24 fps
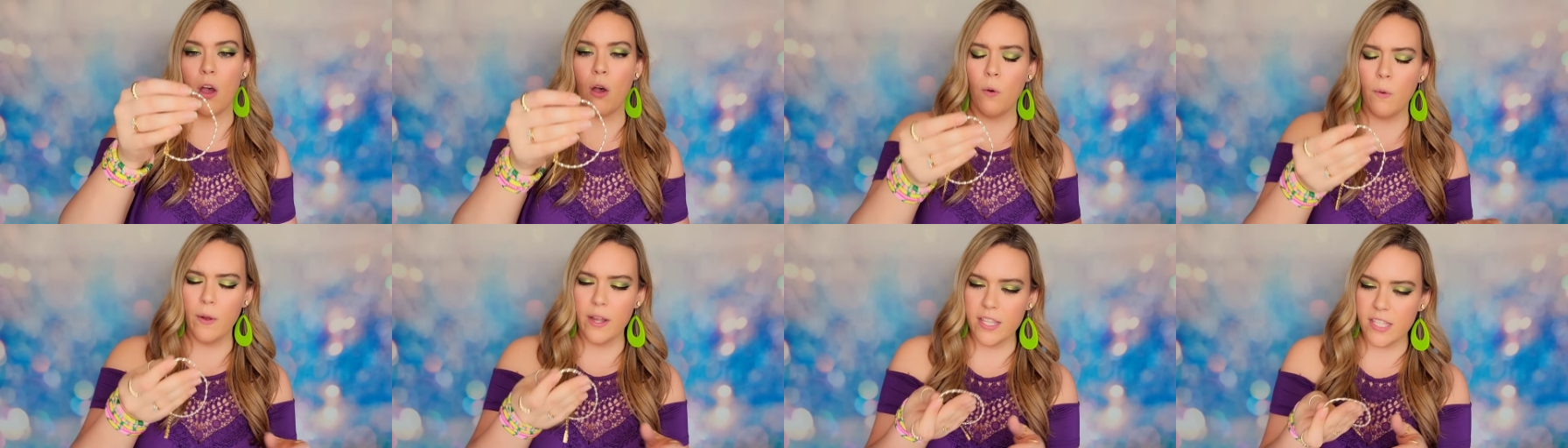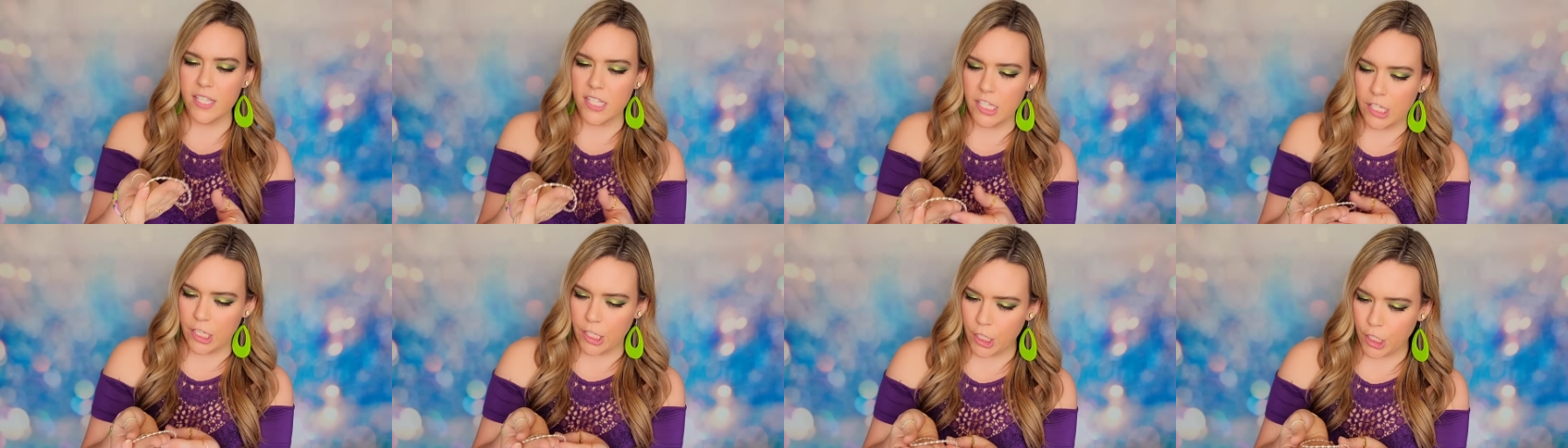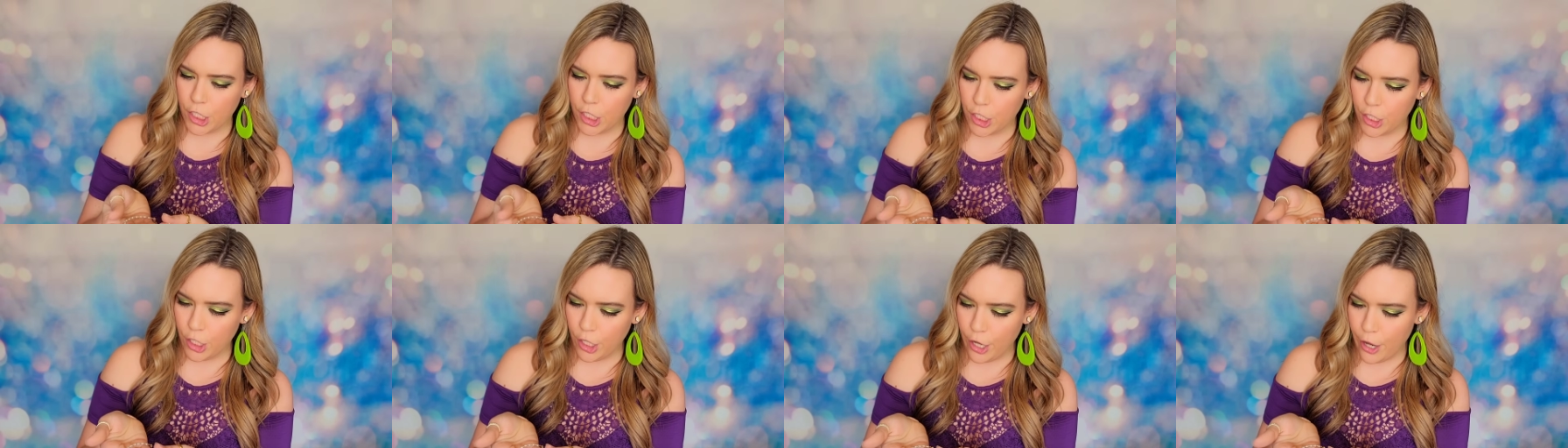Oh, it's
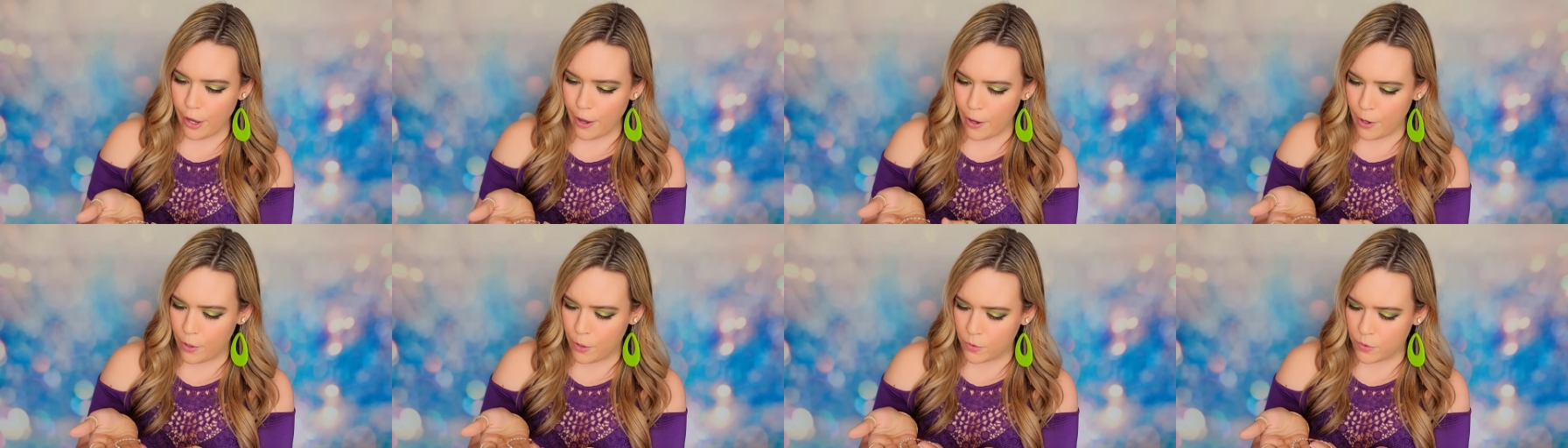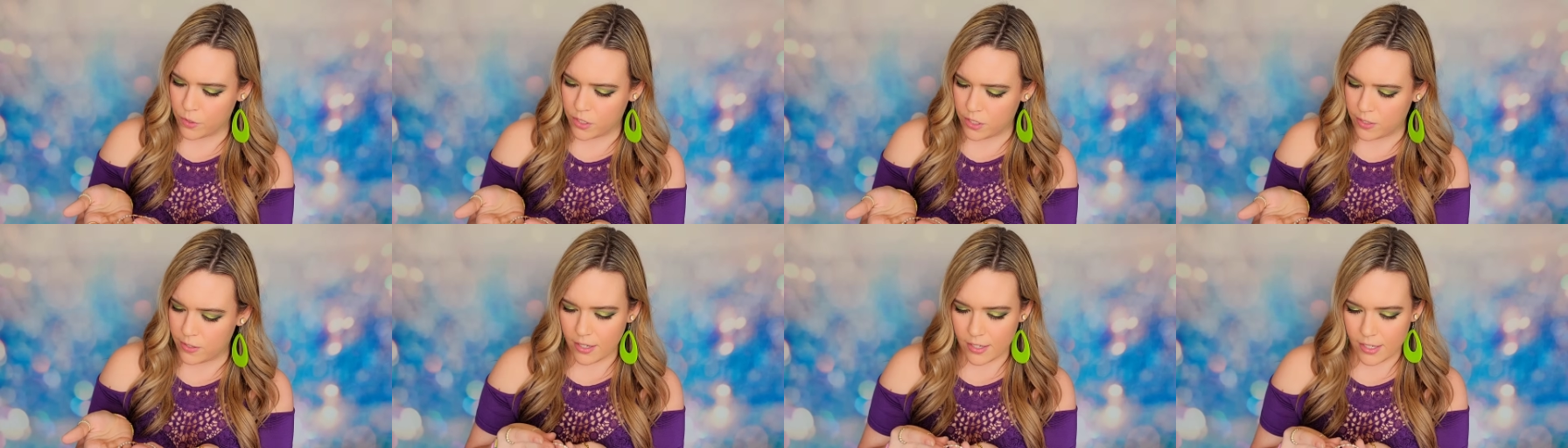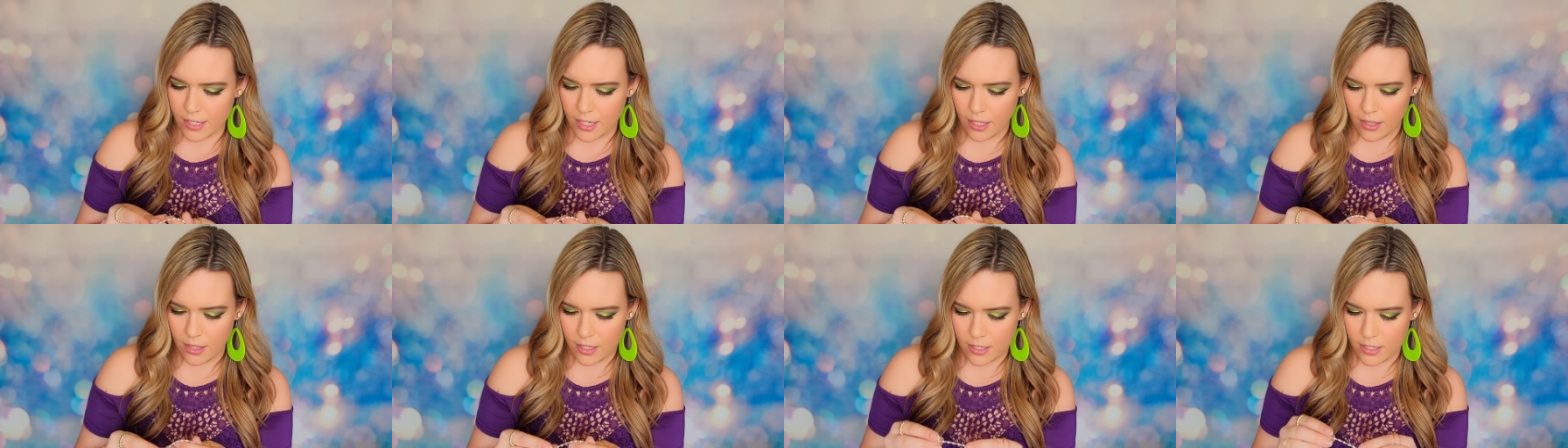cute.
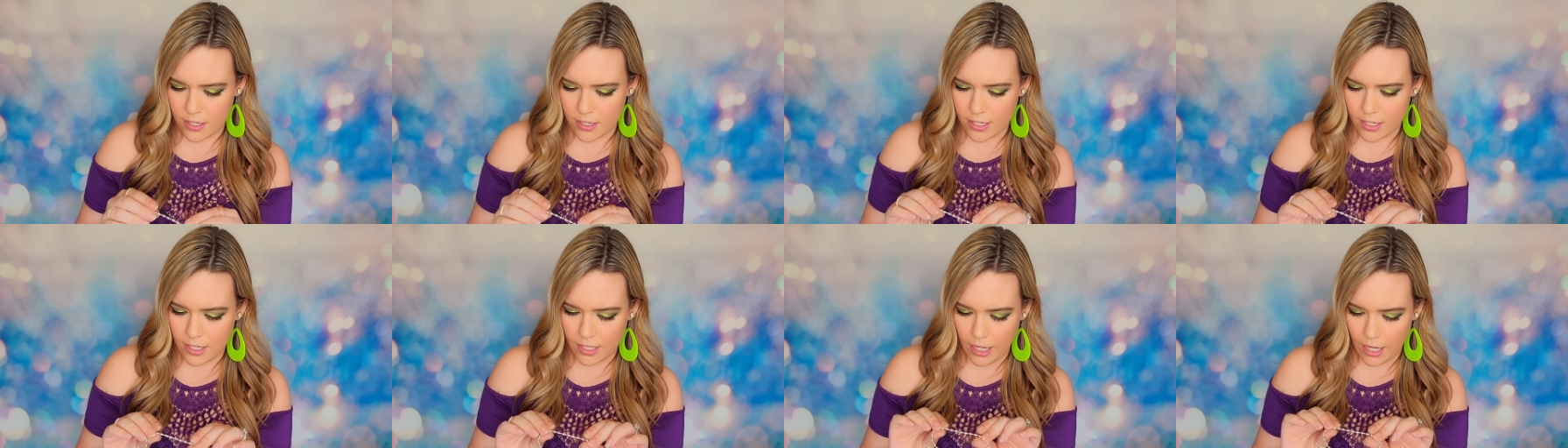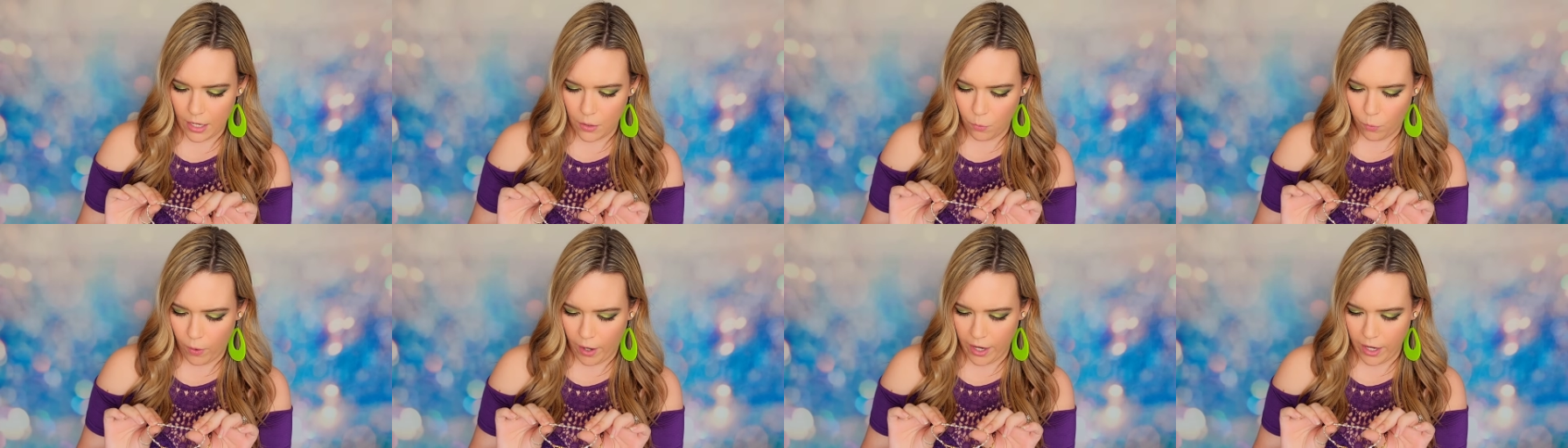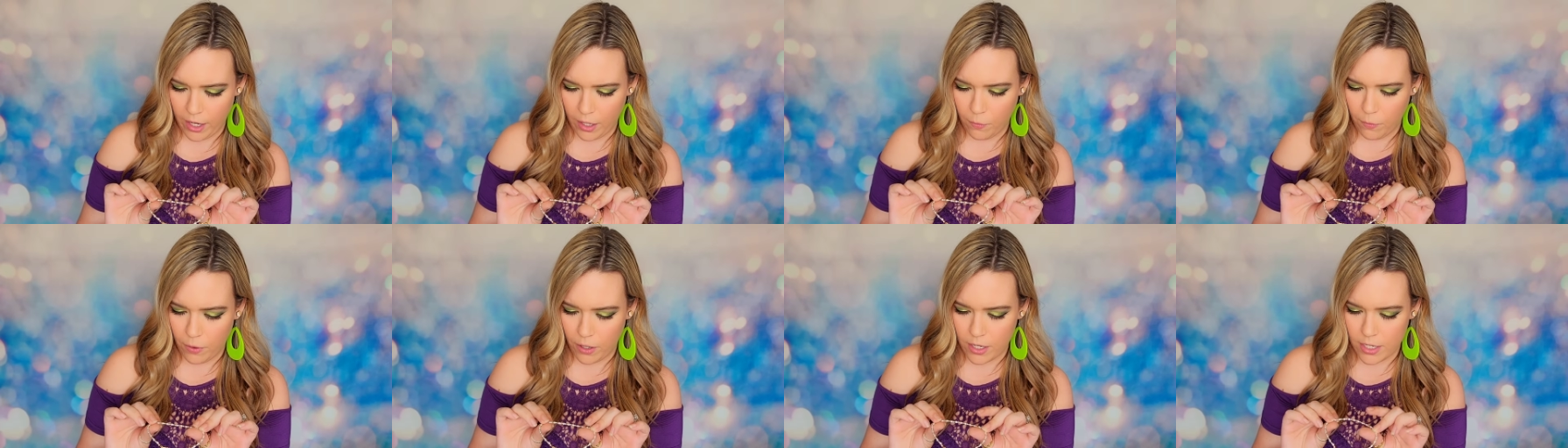See, this is again why
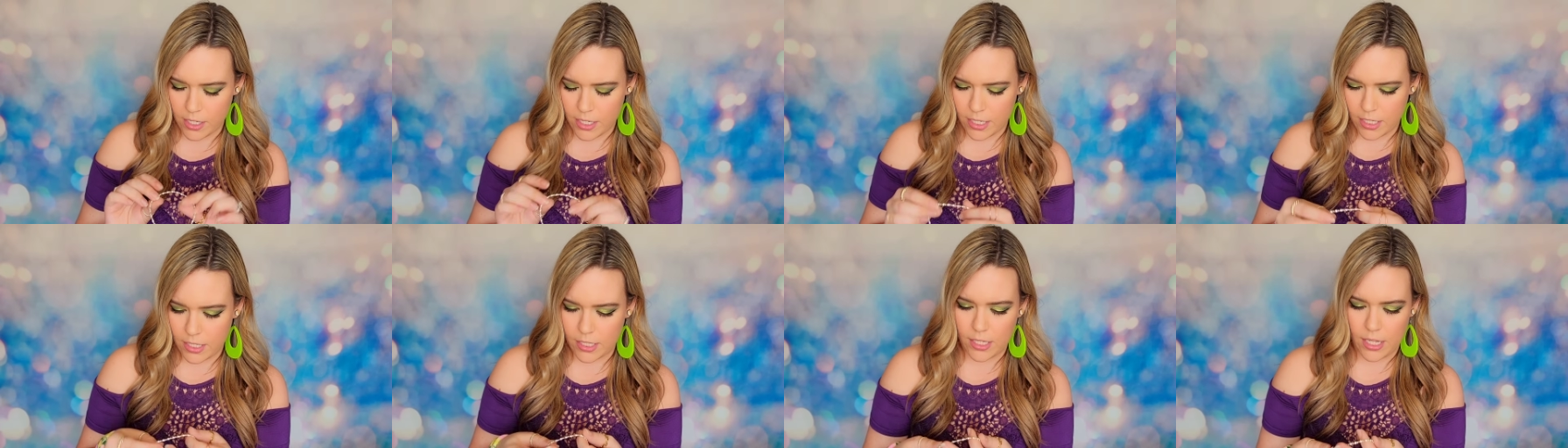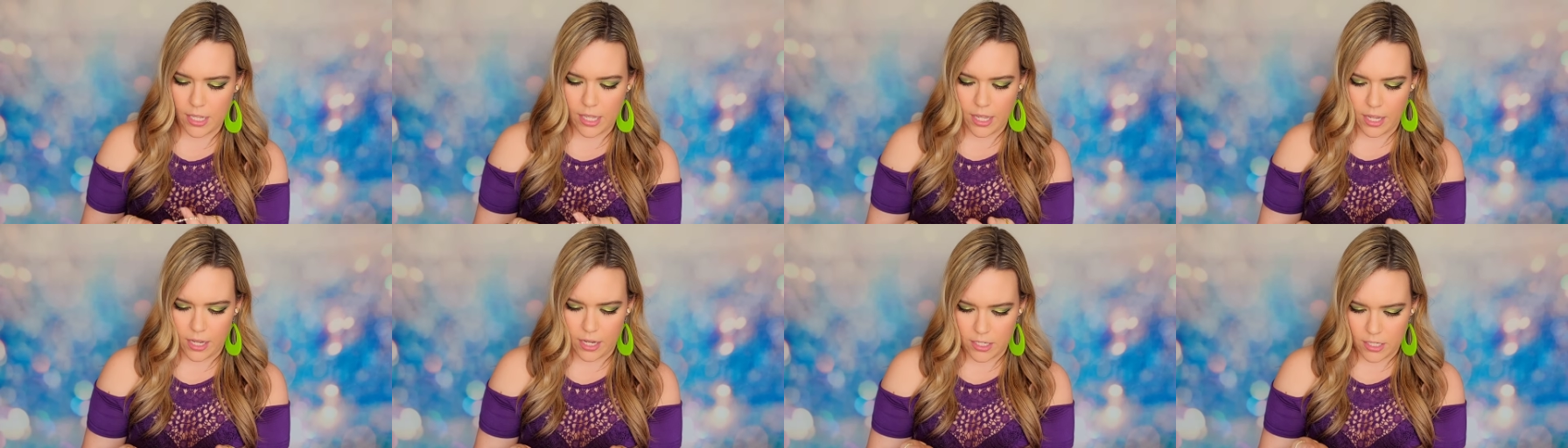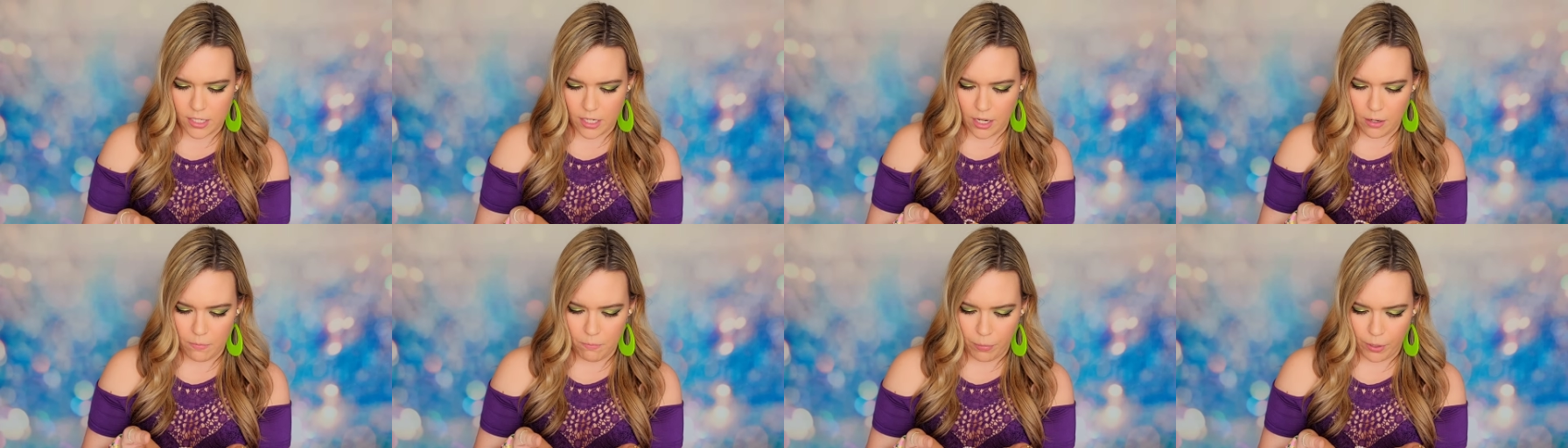I wanted to see it
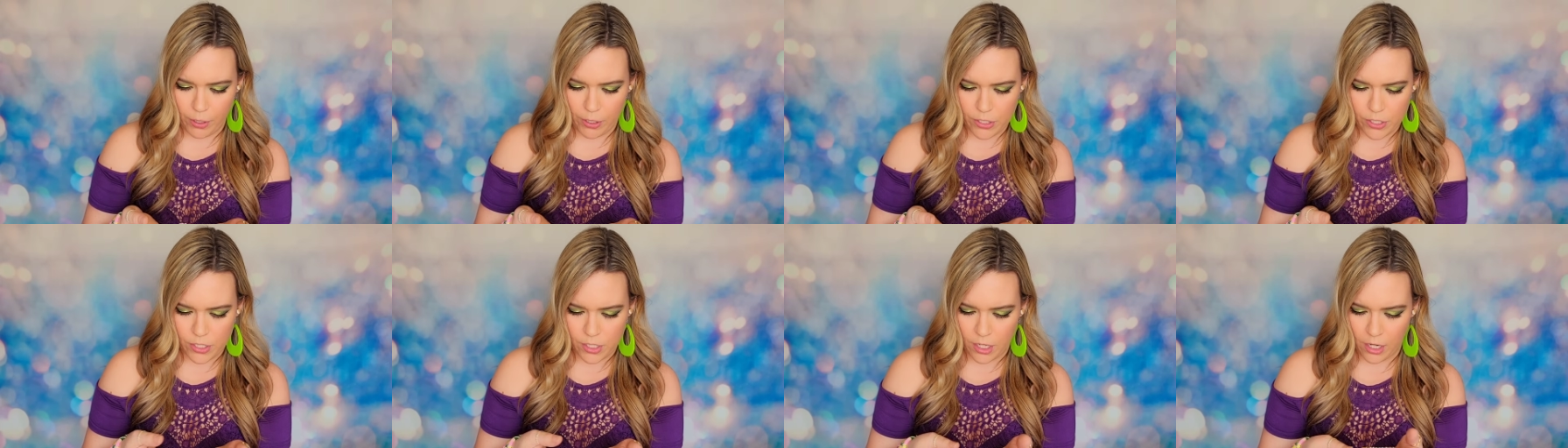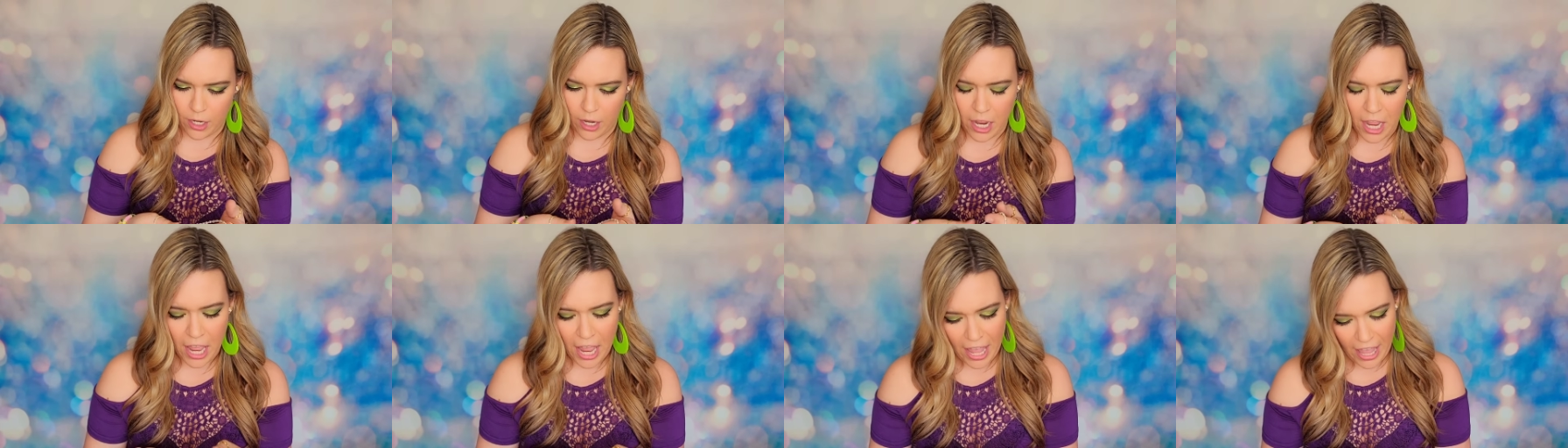in person.